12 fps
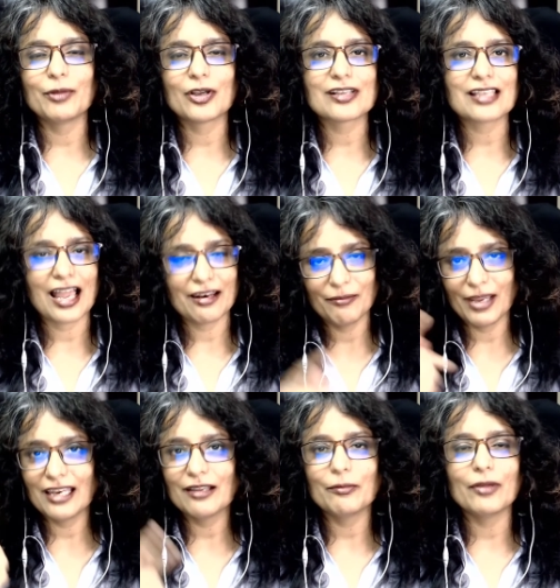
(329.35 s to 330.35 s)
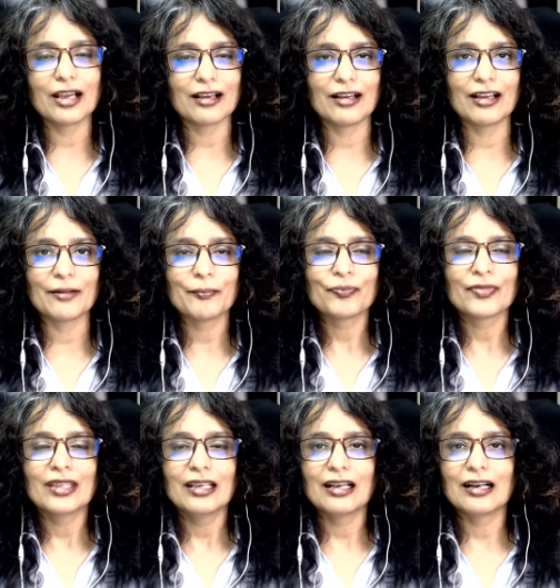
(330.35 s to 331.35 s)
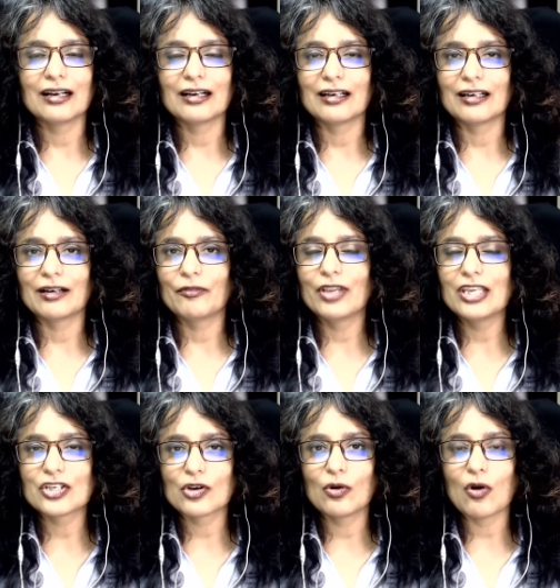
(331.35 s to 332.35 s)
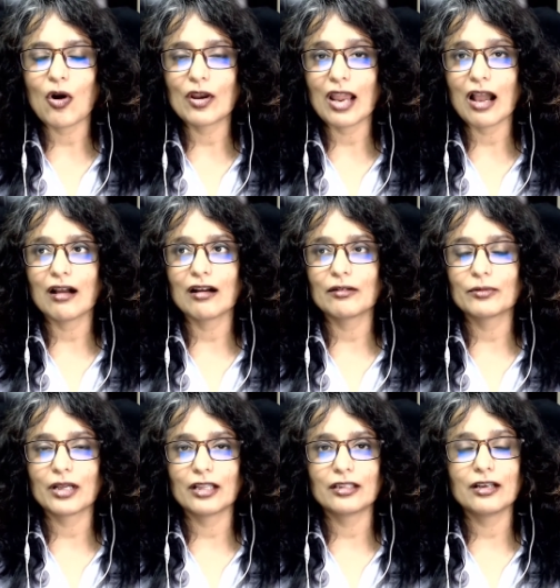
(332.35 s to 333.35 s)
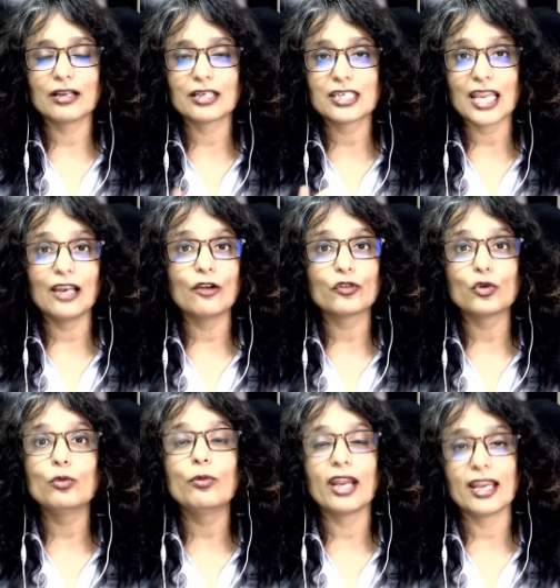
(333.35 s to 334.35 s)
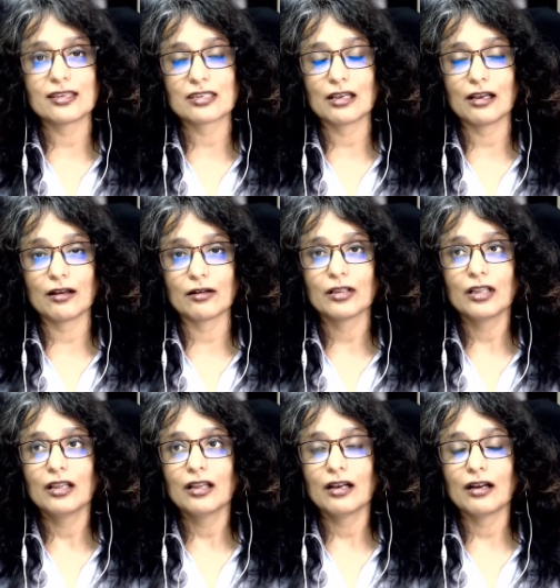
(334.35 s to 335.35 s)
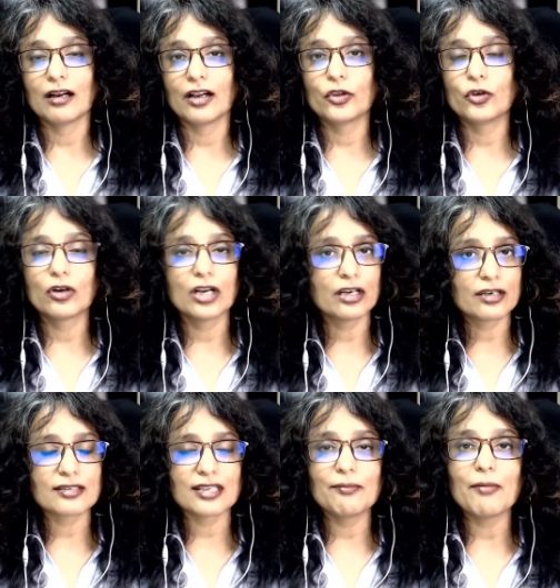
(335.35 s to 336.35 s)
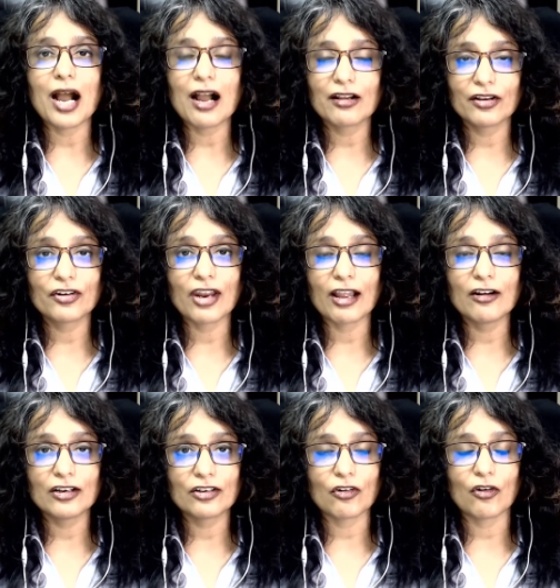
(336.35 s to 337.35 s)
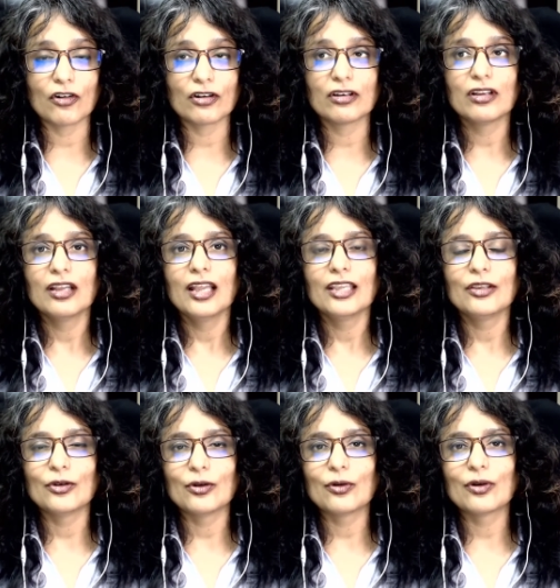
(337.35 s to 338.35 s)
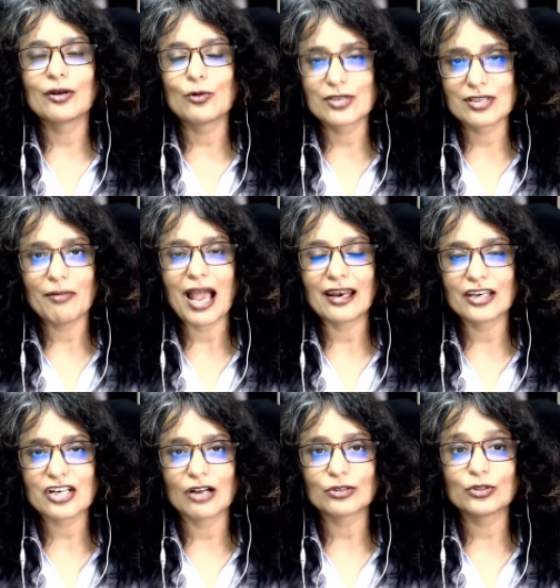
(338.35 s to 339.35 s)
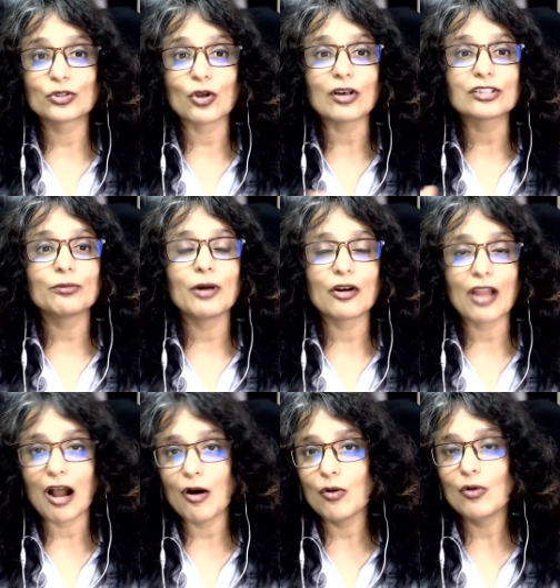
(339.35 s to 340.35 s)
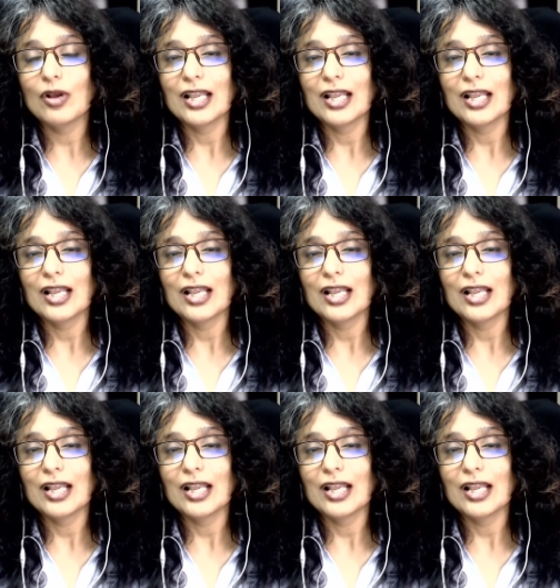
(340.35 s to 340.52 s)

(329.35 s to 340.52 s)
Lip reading: Because I had made a video on the tale of two brains, courtesy Mark Greger on, who's a marriage counselor, who talks about how